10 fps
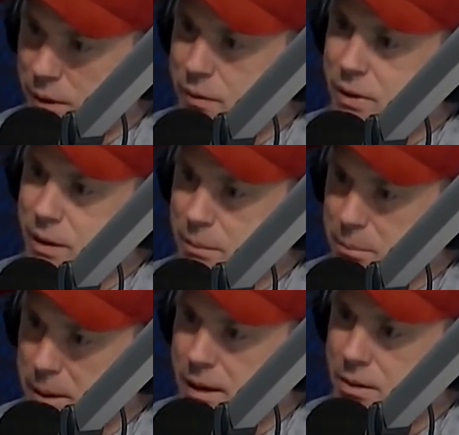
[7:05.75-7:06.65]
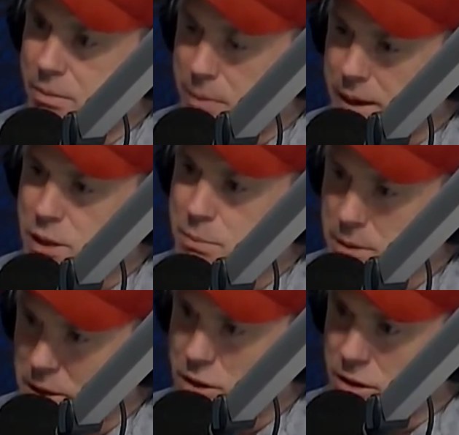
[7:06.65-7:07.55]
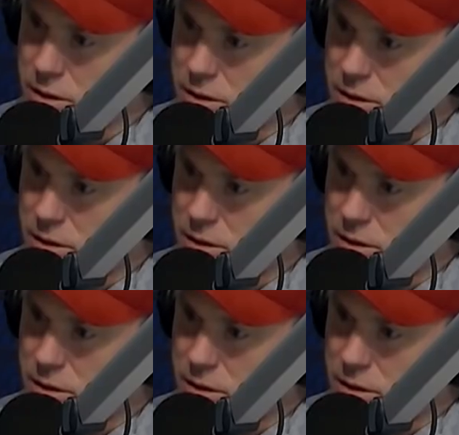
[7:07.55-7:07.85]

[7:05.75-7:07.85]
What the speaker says: 5th bench position?